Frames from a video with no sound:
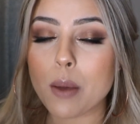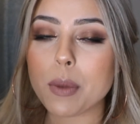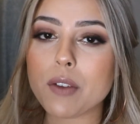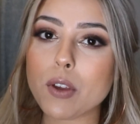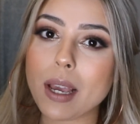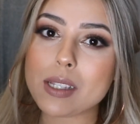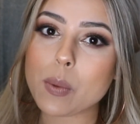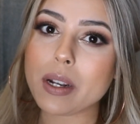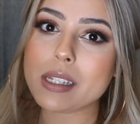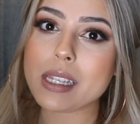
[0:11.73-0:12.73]
But if you guys
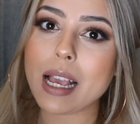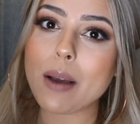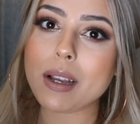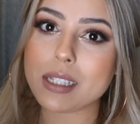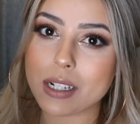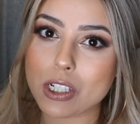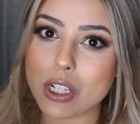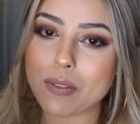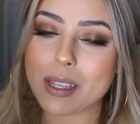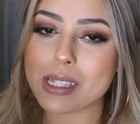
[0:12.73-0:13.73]
want to see how I did
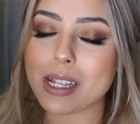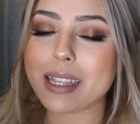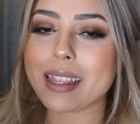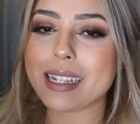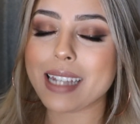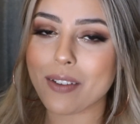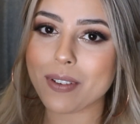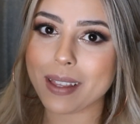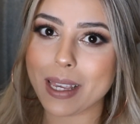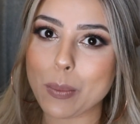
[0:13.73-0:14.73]
achieve this look, then
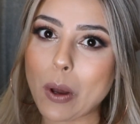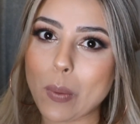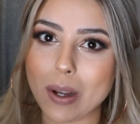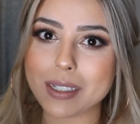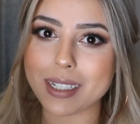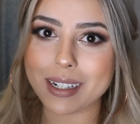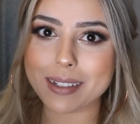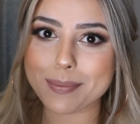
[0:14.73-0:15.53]
definitely keep on watching.